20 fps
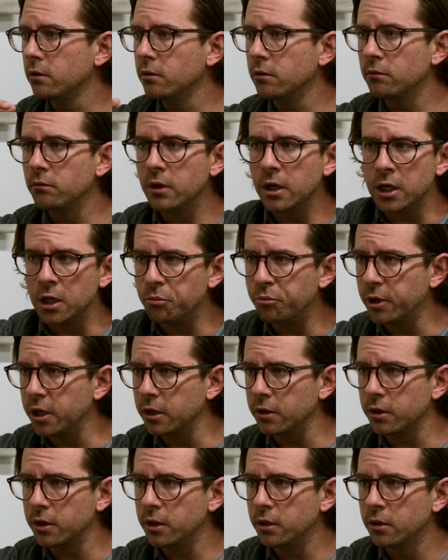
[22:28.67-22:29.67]

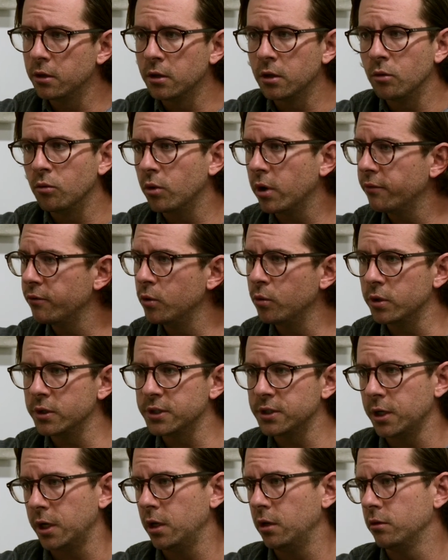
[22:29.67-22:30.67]
independently, whatever you want to
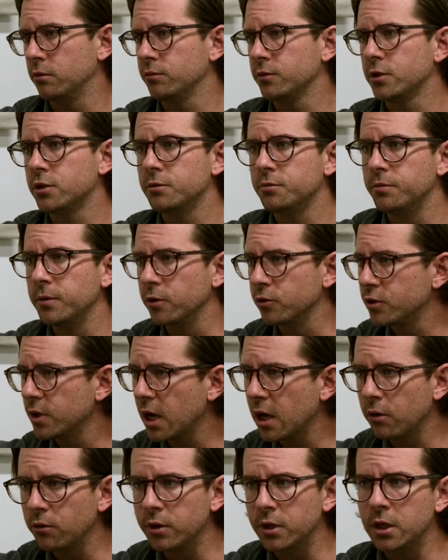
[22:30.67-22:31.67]
study,
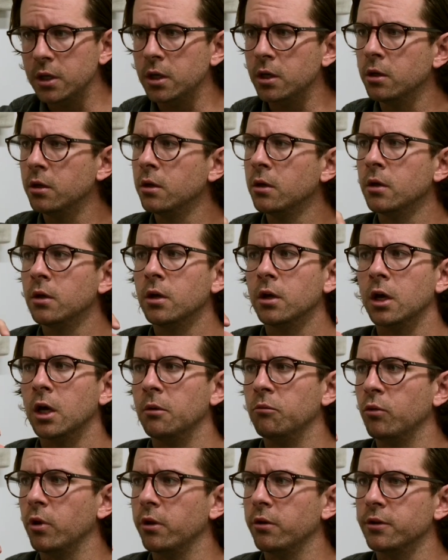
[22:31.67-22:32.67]
spirituality,
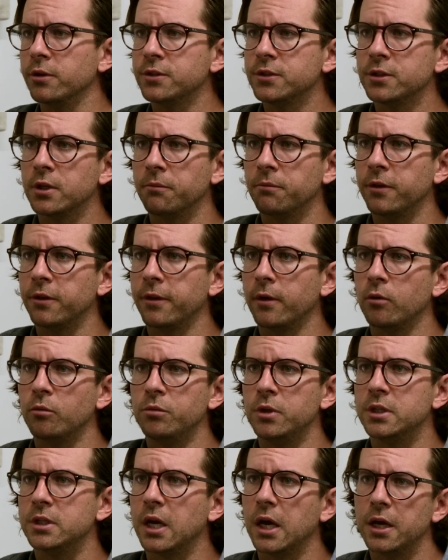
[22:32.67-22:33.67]
whether it's something that would
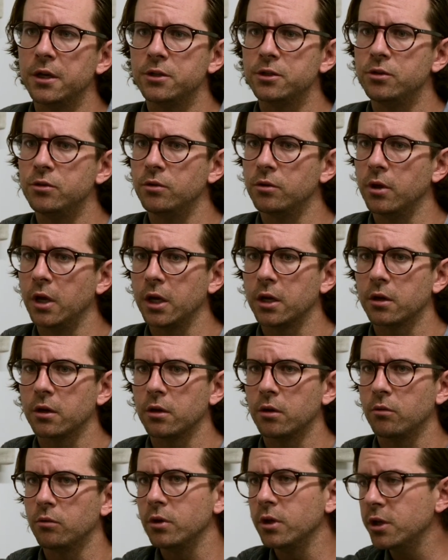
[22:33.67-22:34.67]
be tied to like
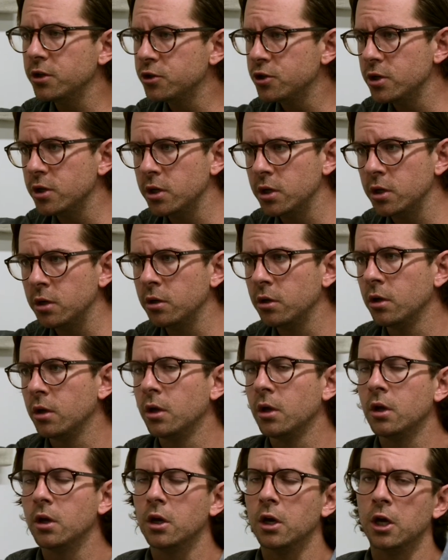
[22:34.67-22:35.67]
a religion,
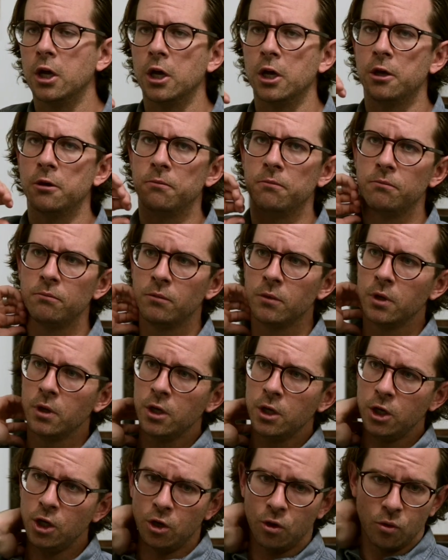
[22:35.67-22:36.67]

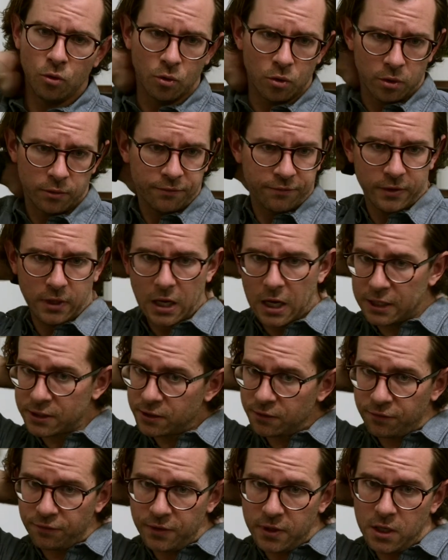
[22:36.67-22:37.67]
or
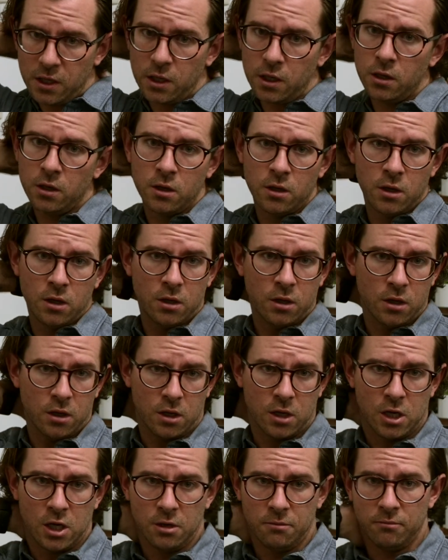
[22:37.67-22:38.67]
philosophy,
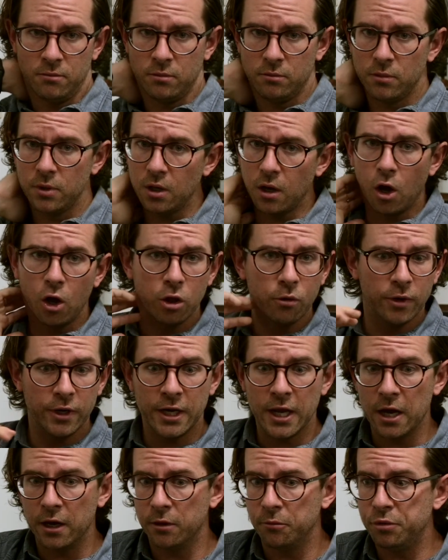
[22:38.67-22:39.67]
all the way
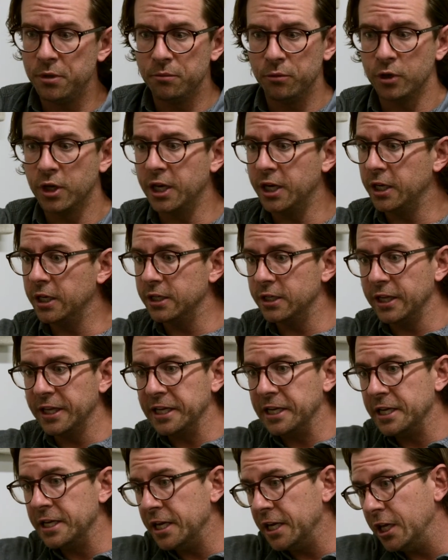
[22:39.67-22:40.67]
down to people getting into like
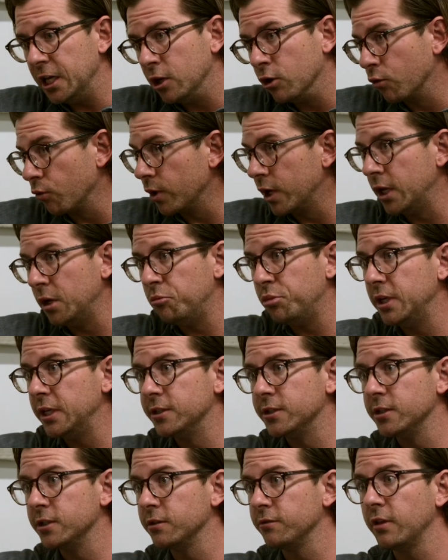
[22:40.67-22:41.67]
nitty gritty
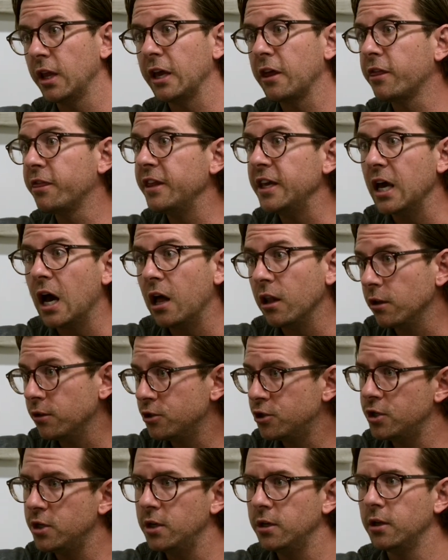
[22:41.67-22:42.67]
pieces of like
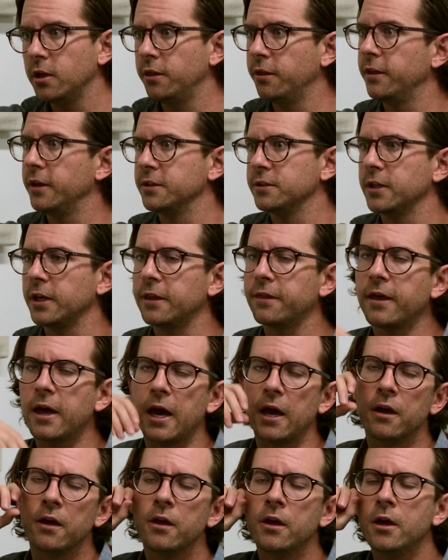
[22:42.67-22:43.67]
theology and things like
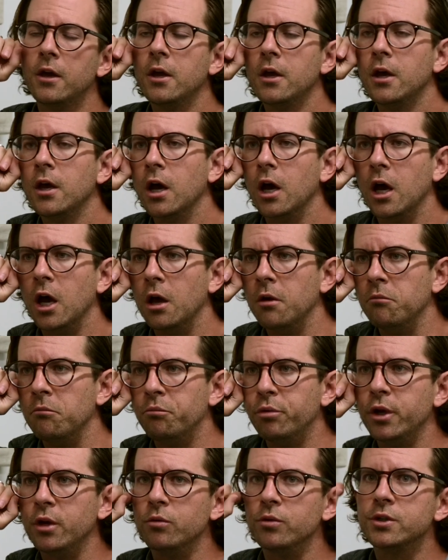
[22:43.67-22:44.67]
that.
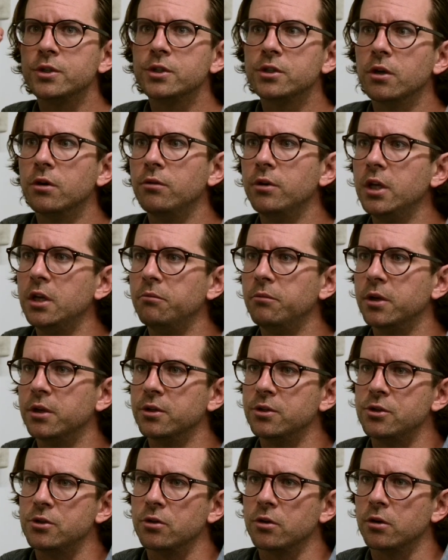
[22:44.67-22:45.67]
But it was so neat
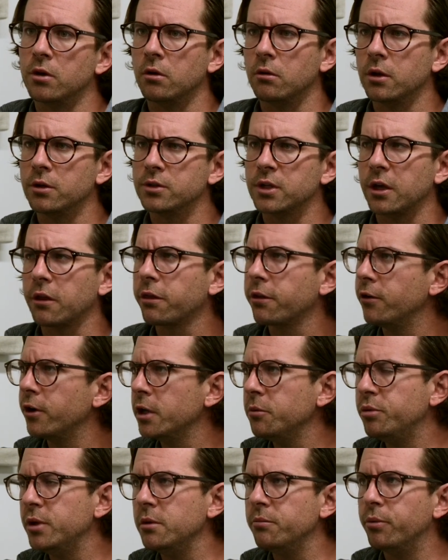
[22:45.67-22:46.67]
because it's like 30
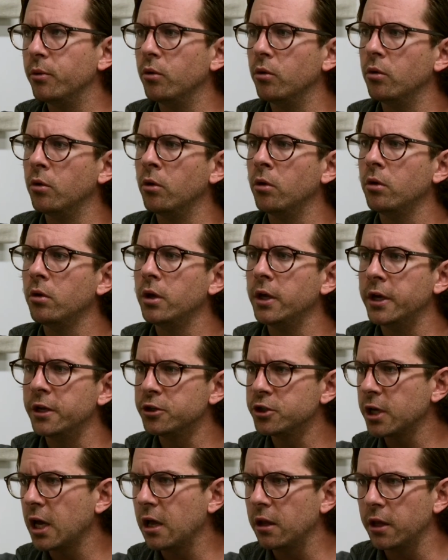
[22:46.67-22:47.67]
people in a
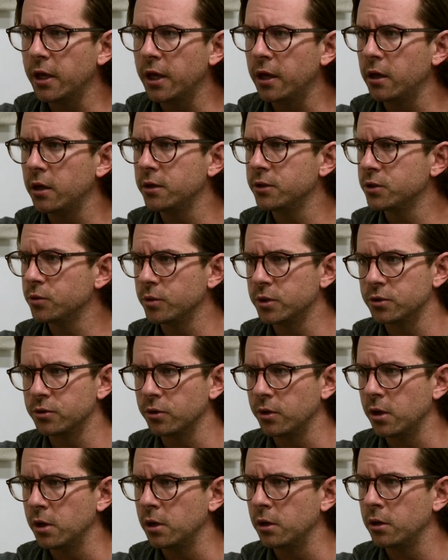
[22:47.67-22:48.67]
chalet in
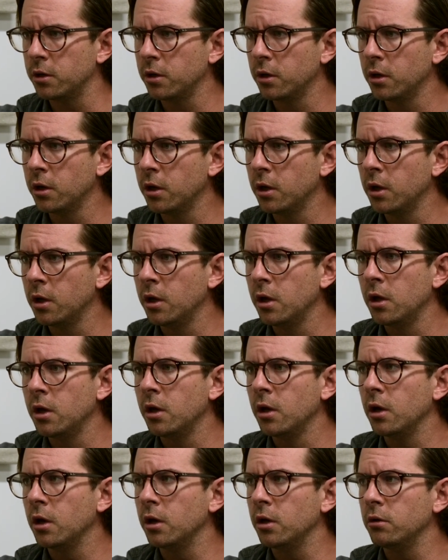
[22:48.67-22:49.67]
Switzerland,
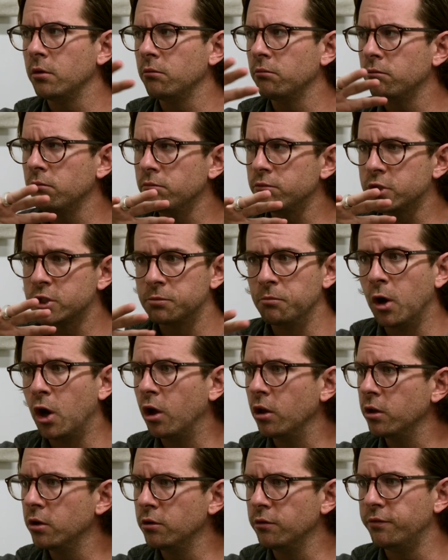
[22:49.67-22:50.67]

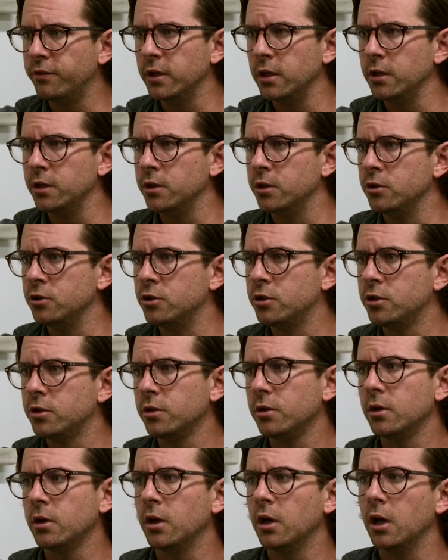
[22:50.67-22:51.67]
small little village.
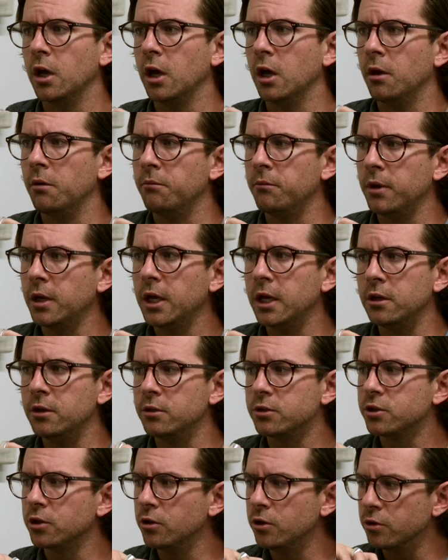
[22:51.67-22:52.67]
And
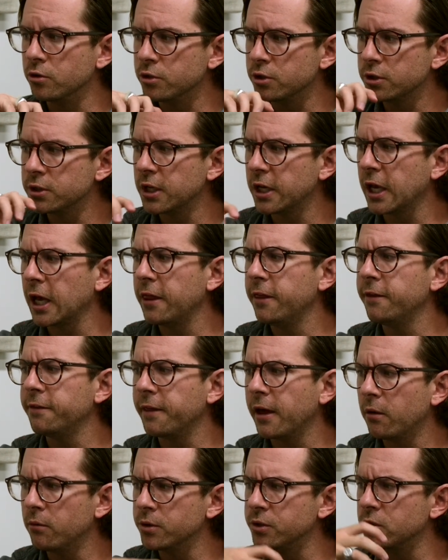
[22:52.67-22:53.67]
so you're just like, I think
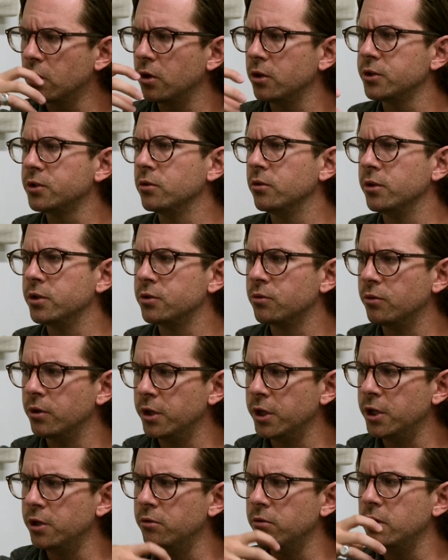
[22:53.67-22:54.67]
that was also this
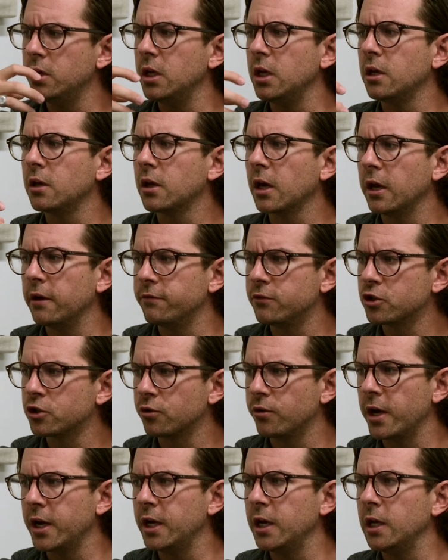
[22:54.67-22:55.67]
really unique kind of
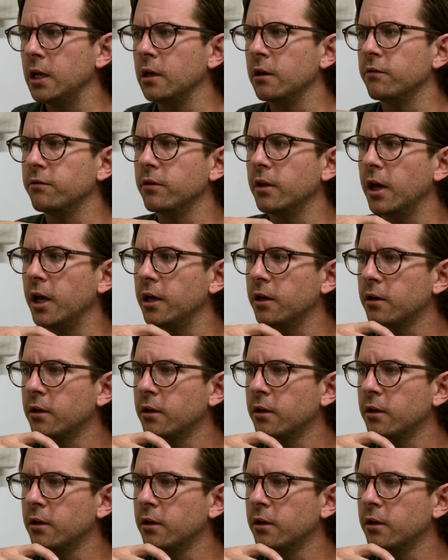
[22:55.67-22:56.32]
training of like,